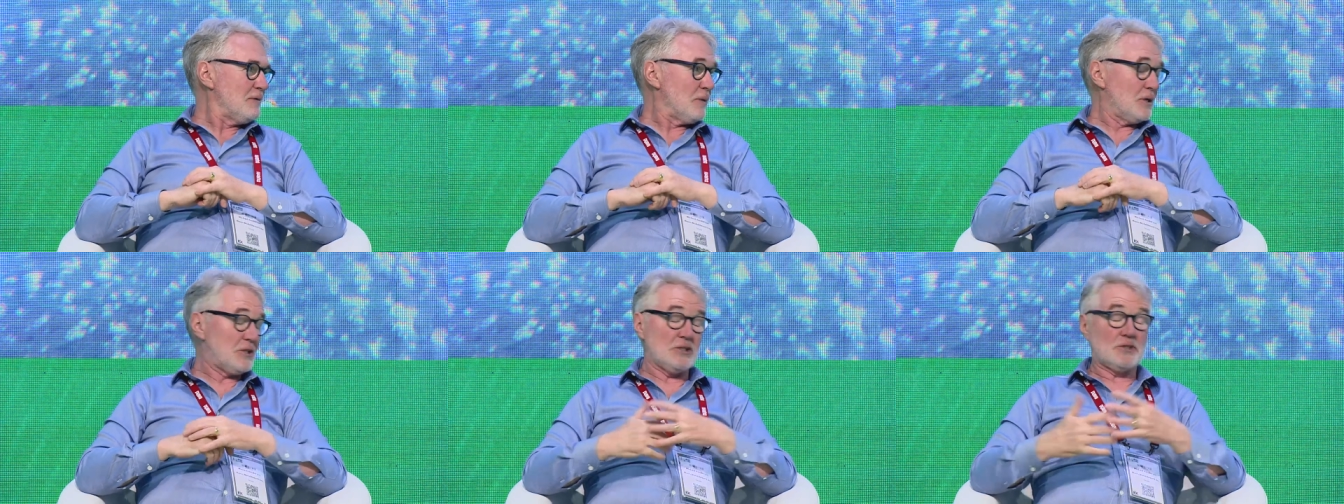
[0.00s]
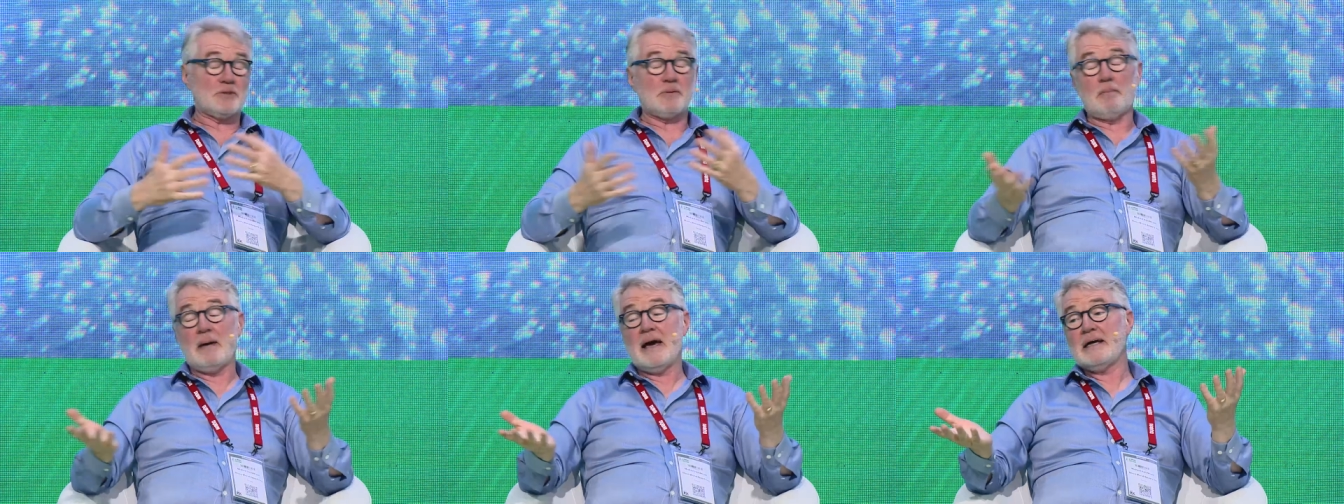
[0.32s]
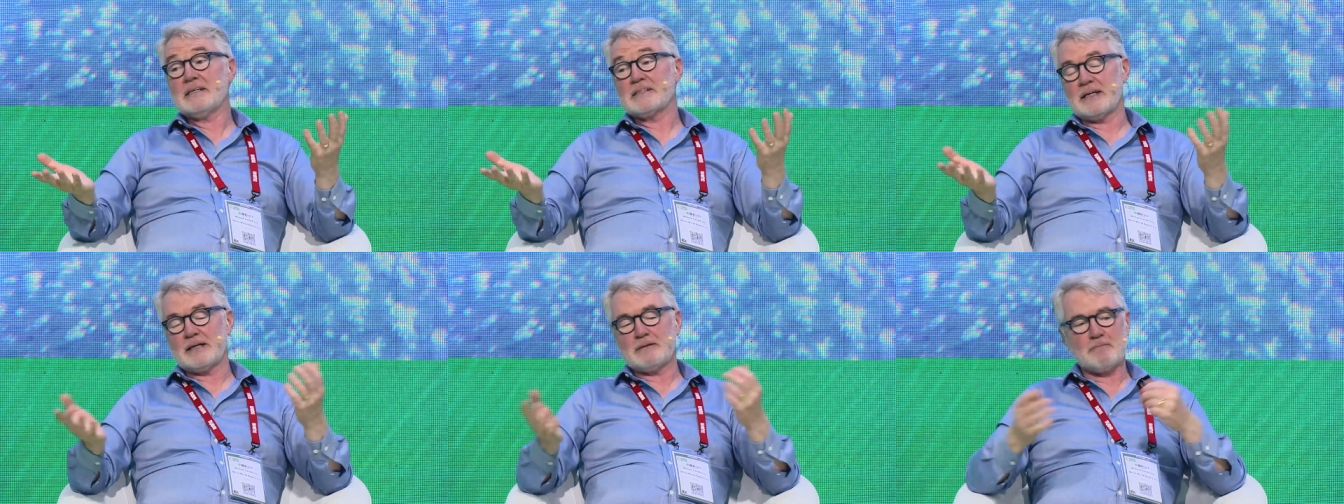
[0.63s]
Which is
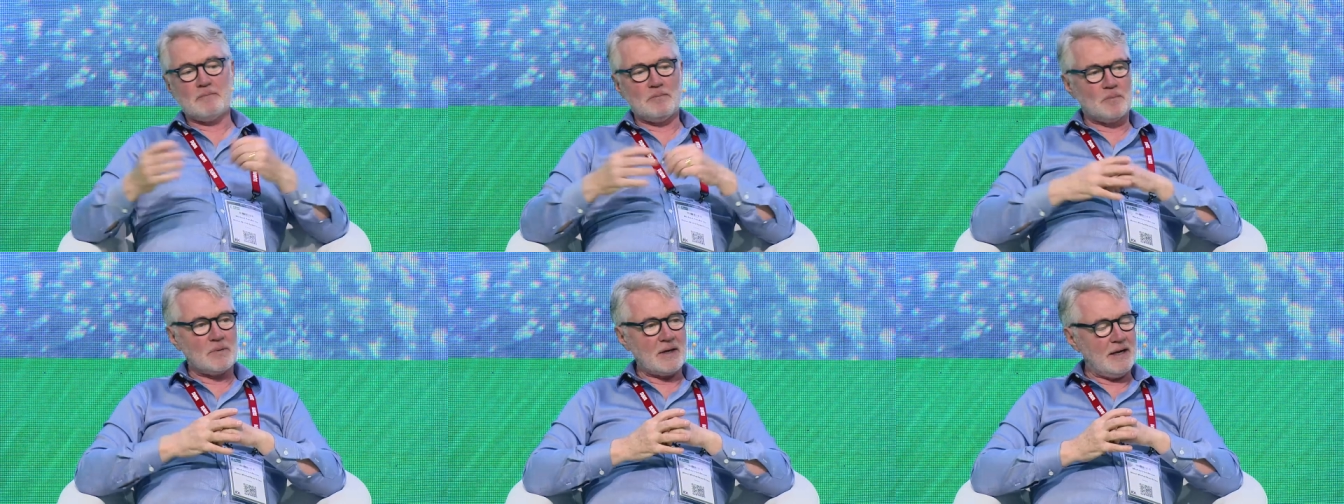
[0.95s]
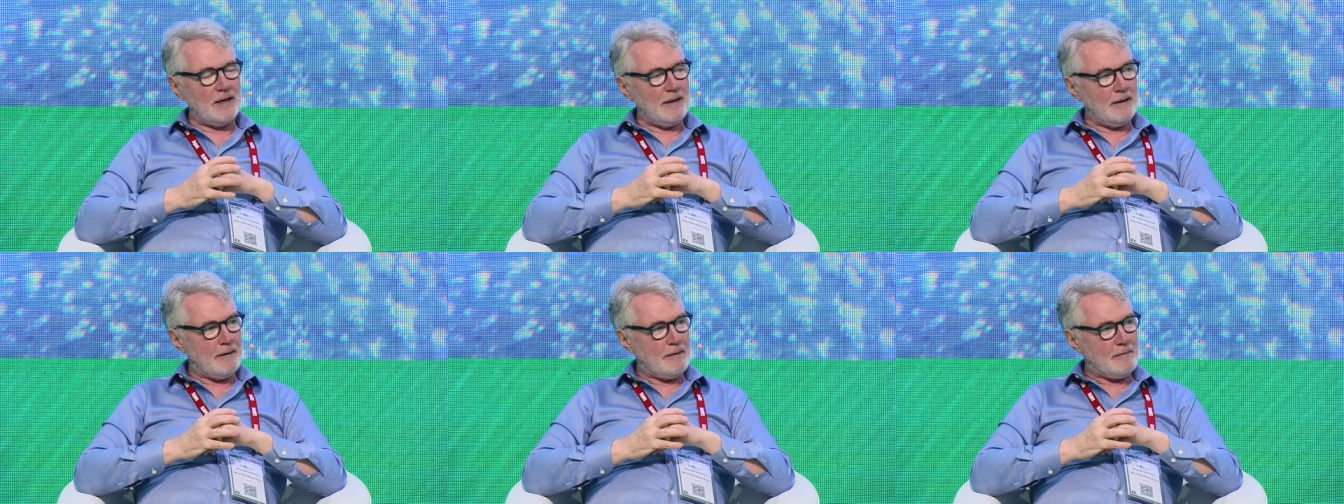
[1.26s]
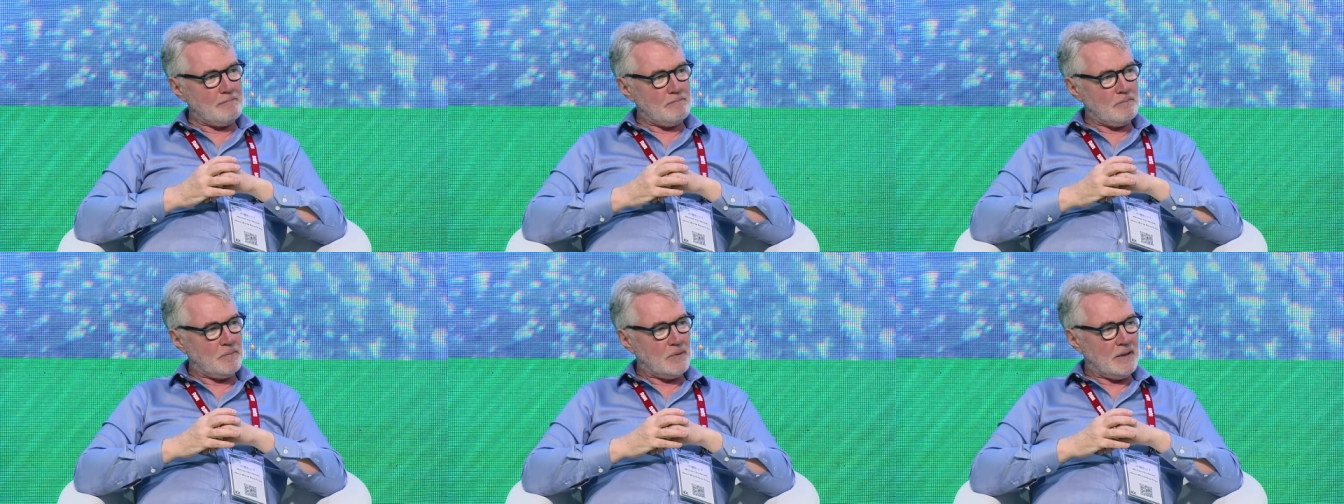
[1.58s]
amazing.
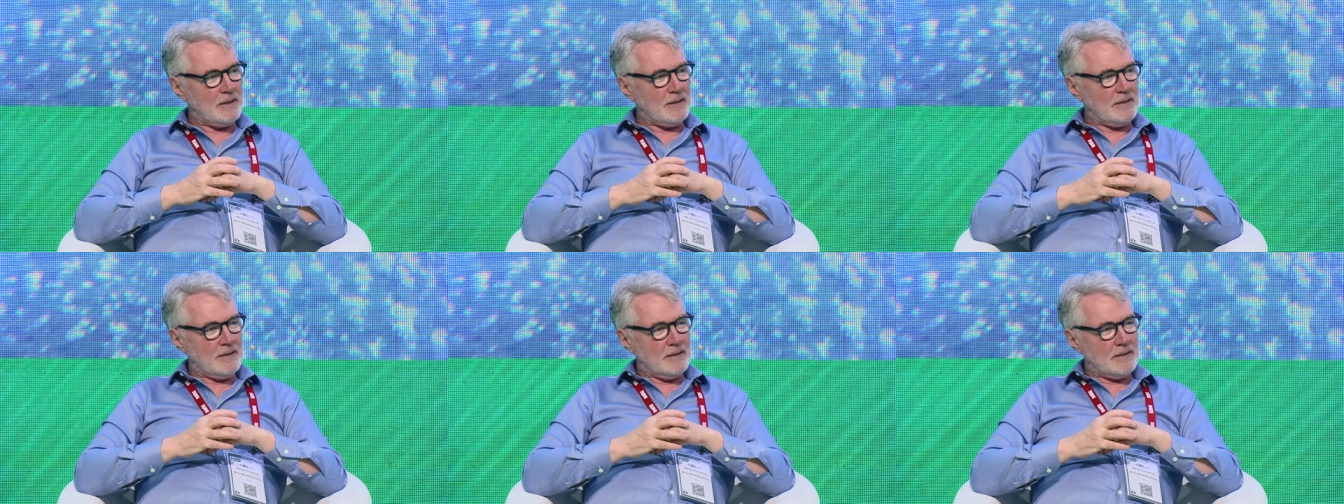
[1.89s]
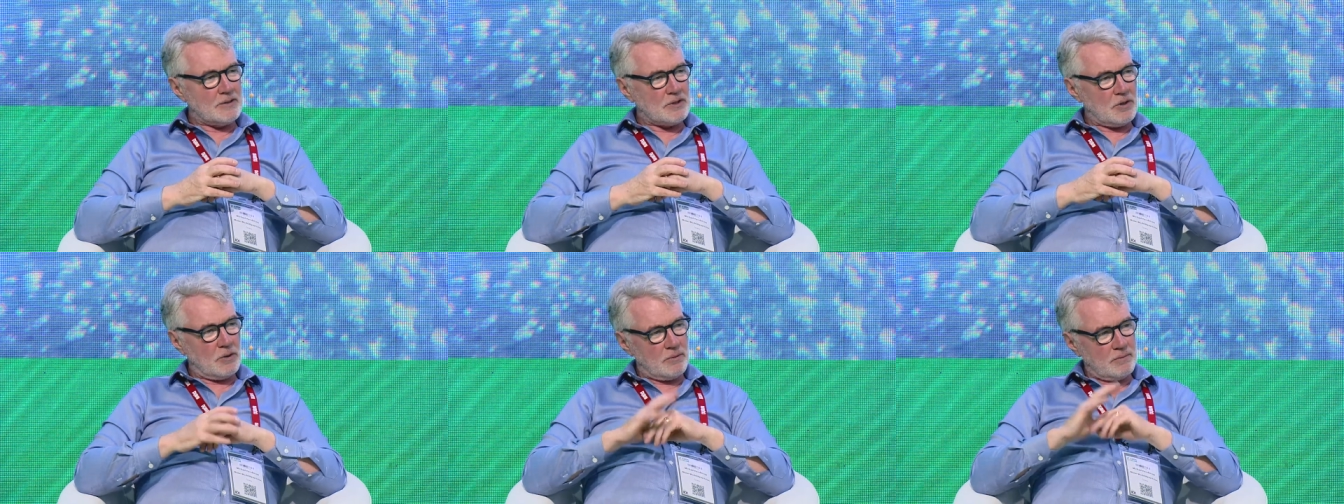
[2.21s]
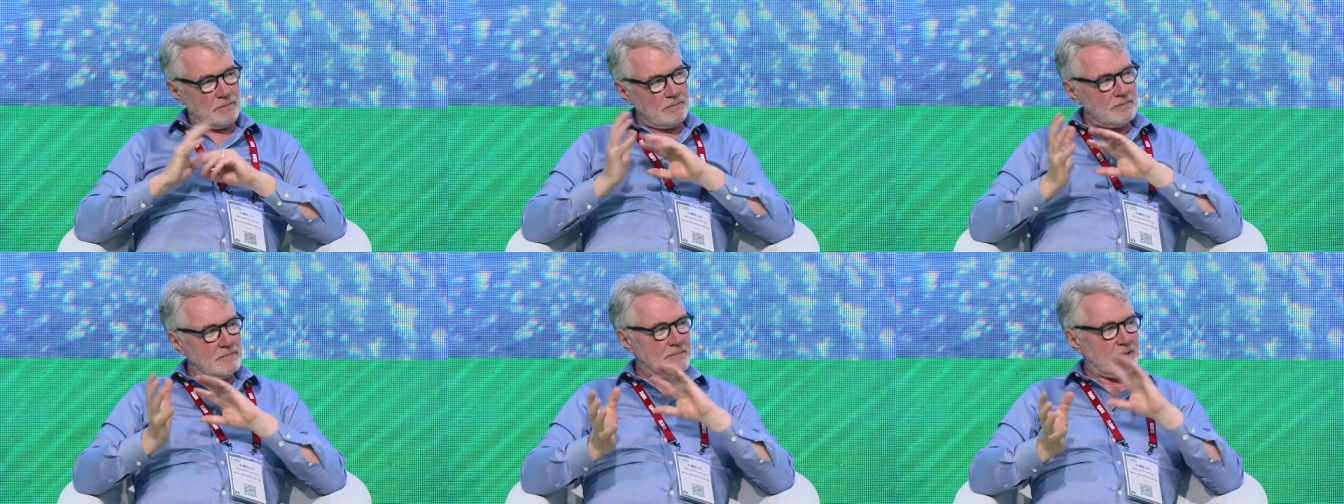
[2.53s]
Um, so
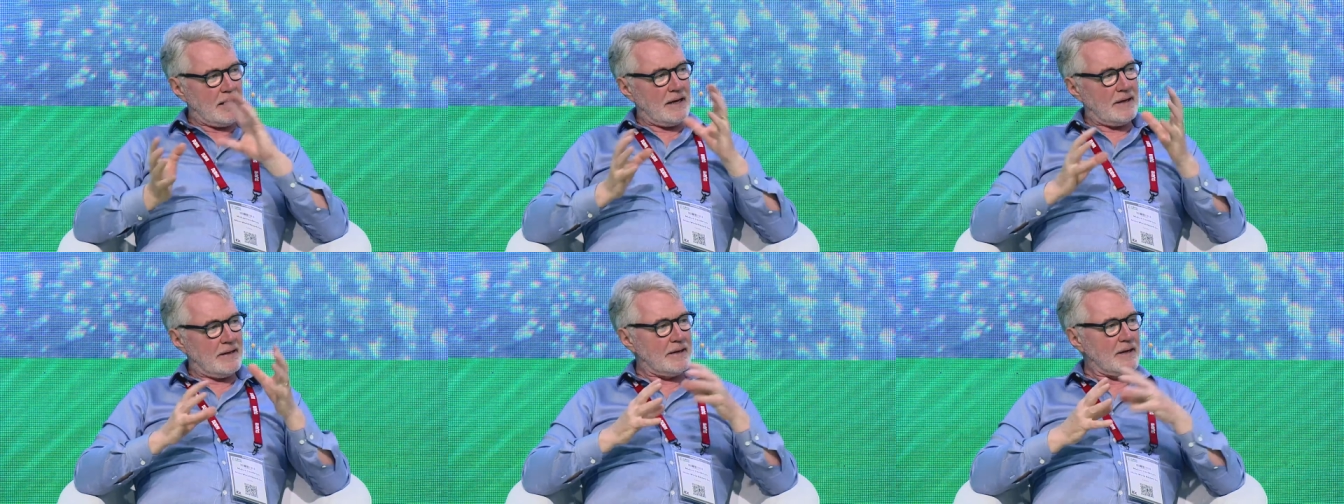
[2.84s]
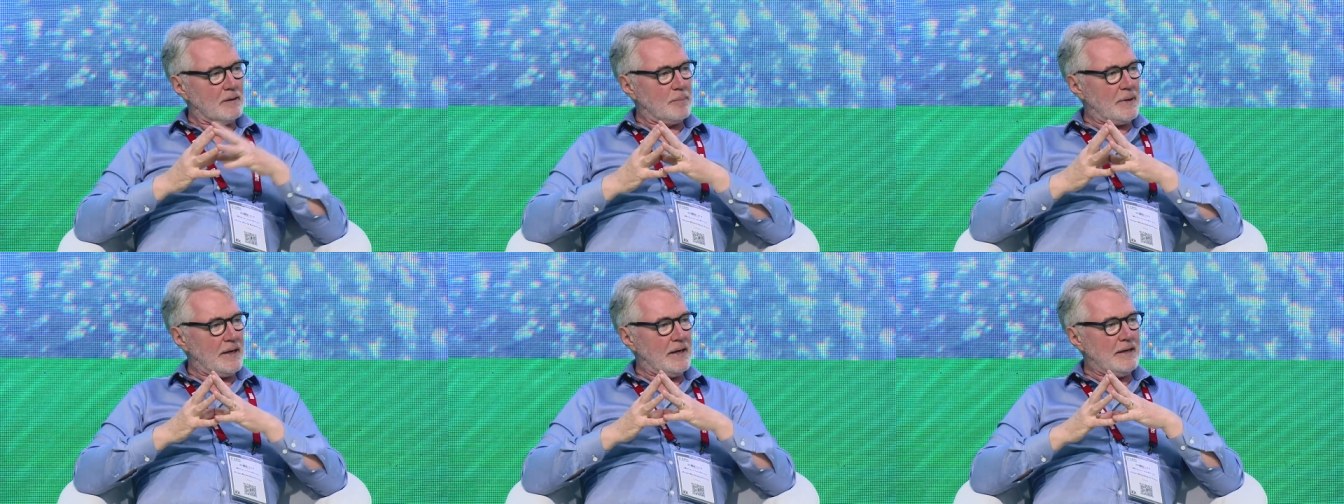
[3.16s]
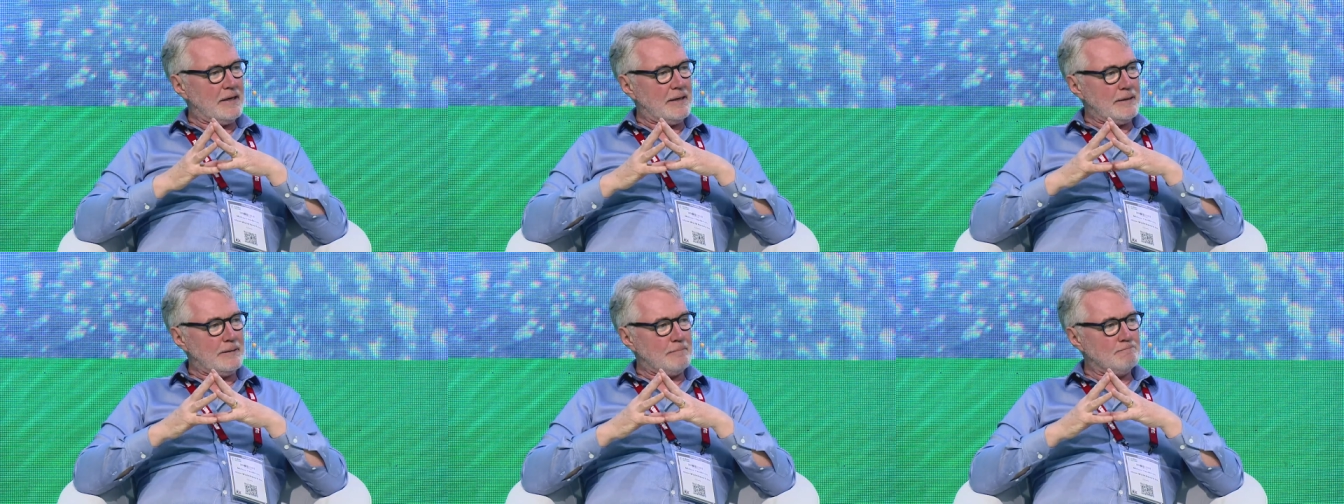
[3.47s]
yeah, it'll
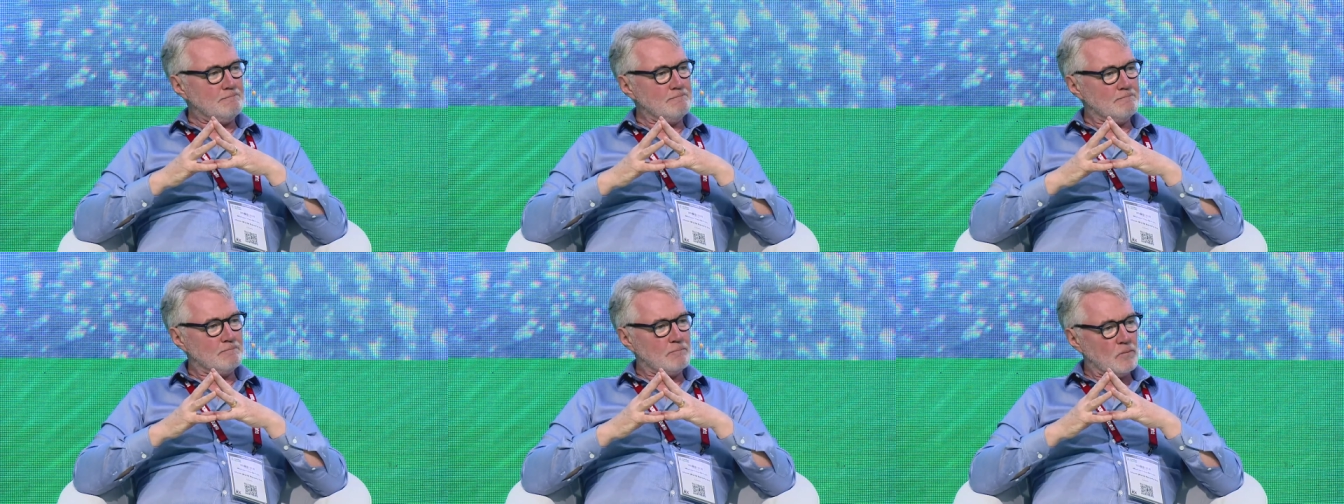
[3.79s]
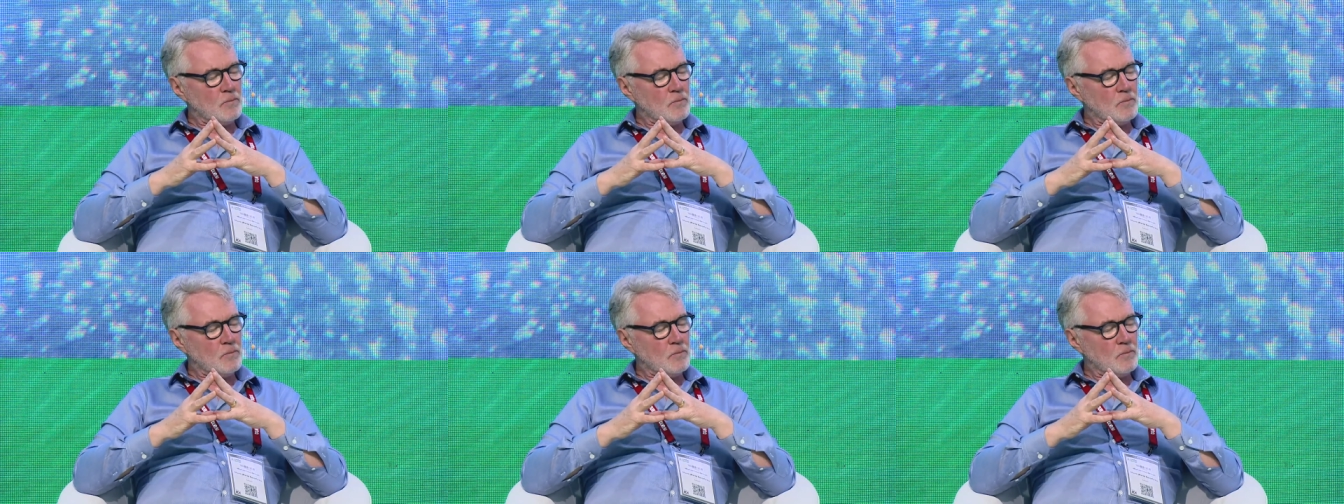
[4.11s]
be um,